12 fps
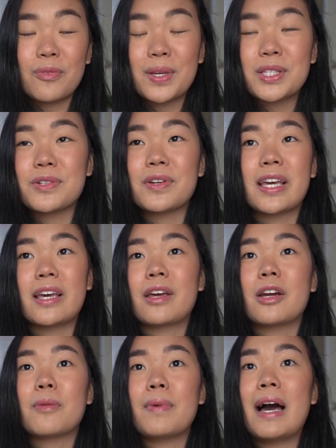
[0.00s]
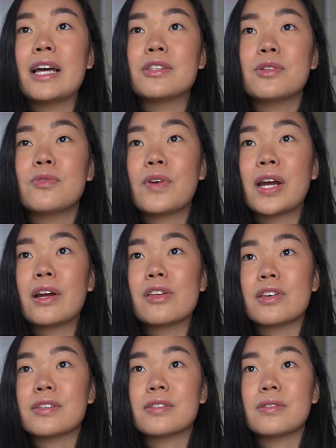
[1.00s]
of me doing it here, but I do very
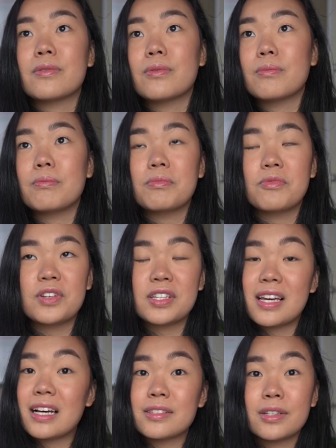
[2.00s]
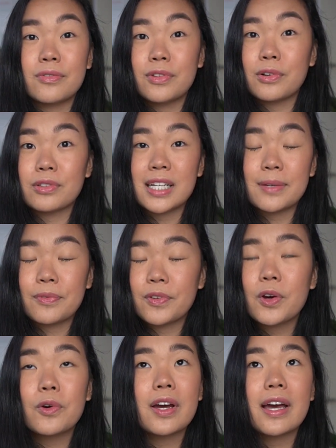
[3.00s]
just vinyasa flow type
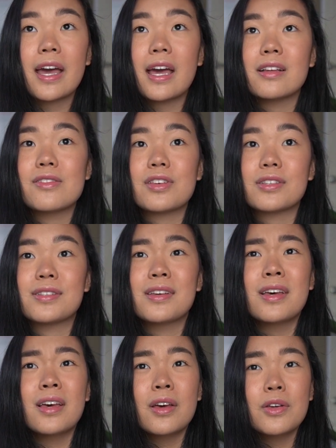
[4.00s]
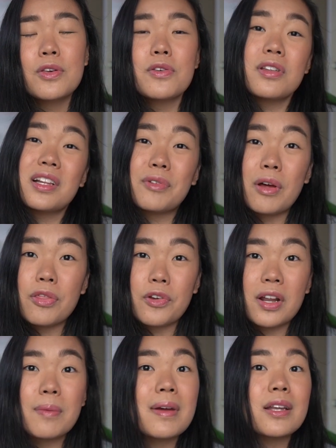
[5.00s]
of yoga, and just usually around
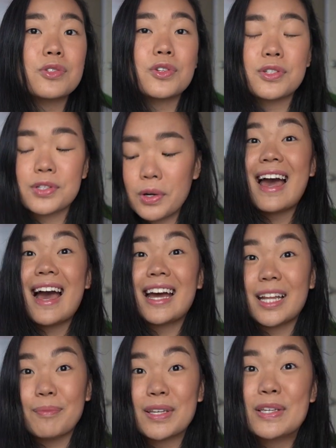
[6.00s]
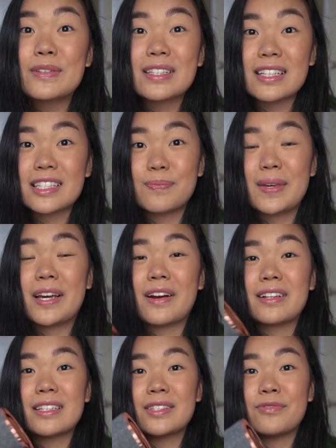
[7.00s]
30 minutes or so. And I've been using this
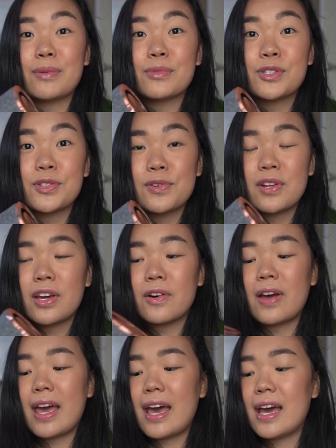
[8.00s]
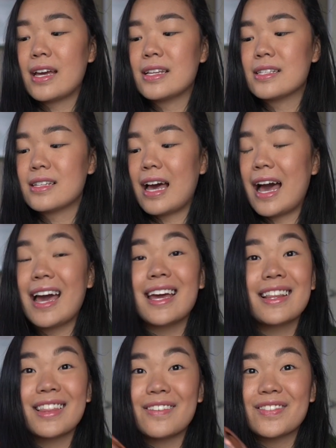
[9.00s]
speaker. This is from Sudio, and
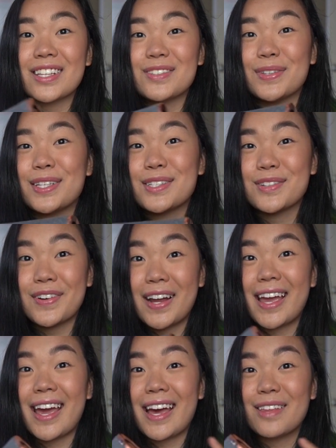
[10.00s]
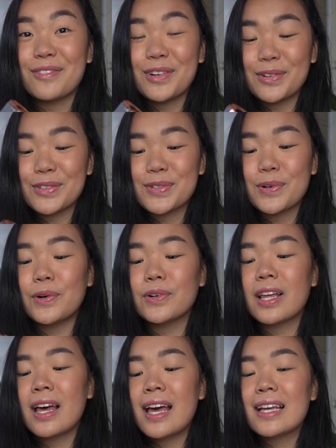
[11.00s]
I love this one. It's gray and rose
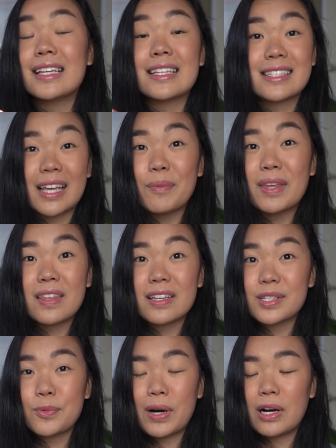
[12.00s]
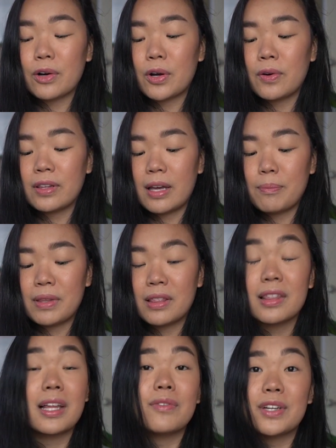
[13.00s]
gold. They sent me this a while ago, and I've
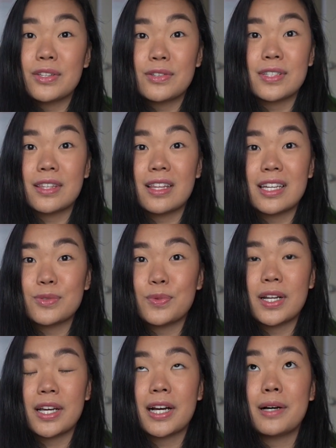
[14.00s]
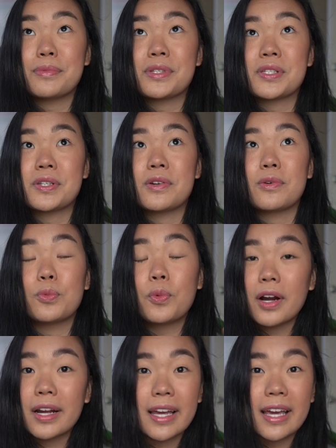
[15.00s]
been loving using this when it comes to
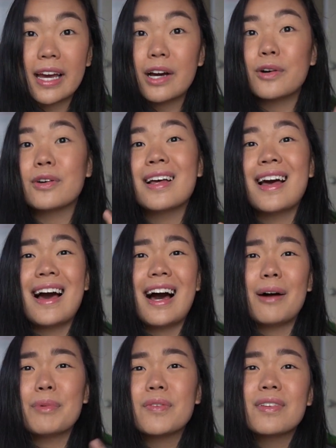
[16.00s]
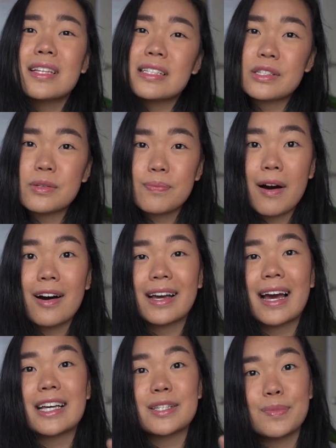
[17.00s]
working out, even listening to
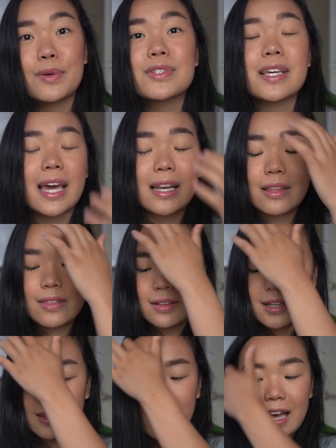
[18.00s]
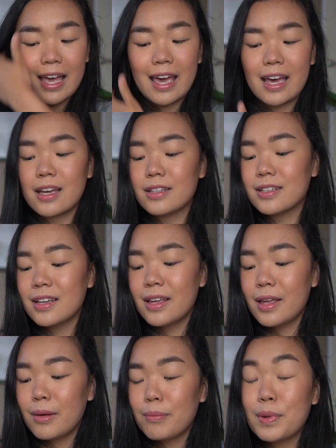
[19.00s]
podcasts, music, anything like that. And
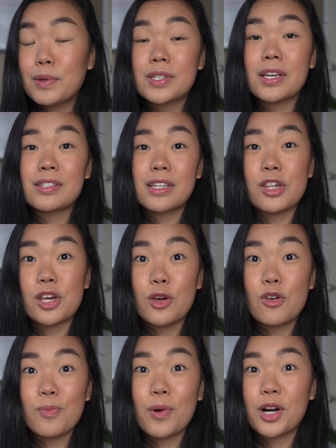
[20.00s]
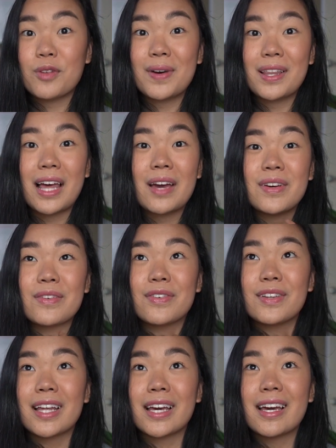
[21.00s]
music is such a huge part of my life. I
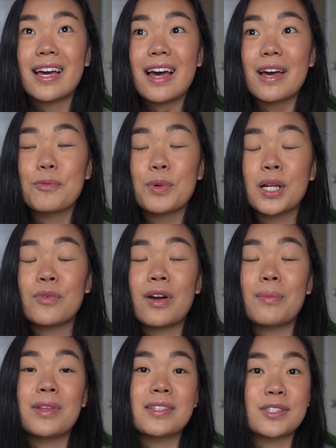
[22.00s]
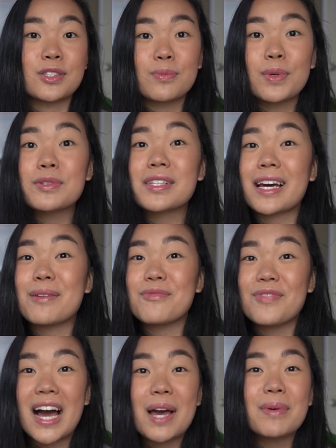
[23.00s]
feel like whenever I'm listening to music,
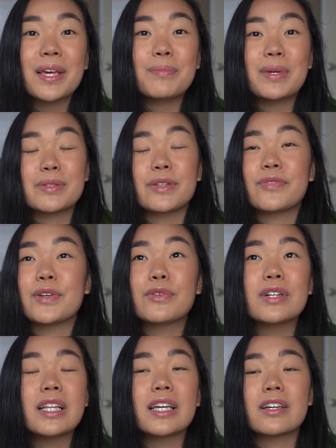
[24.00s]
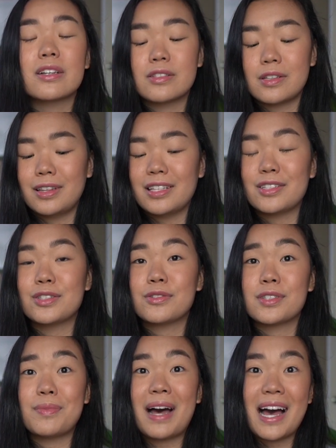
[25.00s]
I'm vibing. It makes me feel really good. So I listen
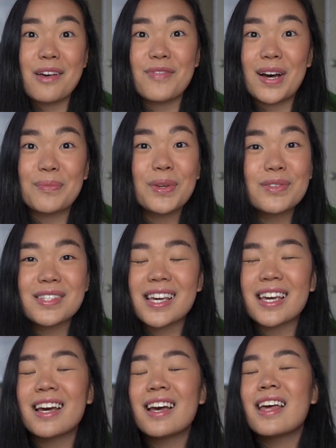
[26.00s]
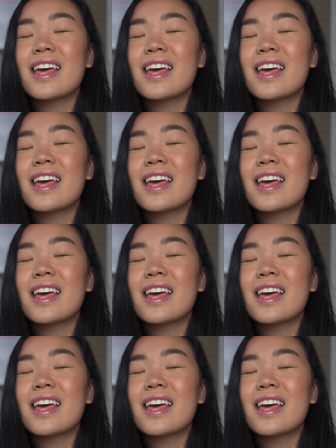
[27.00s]
to some high vibe music,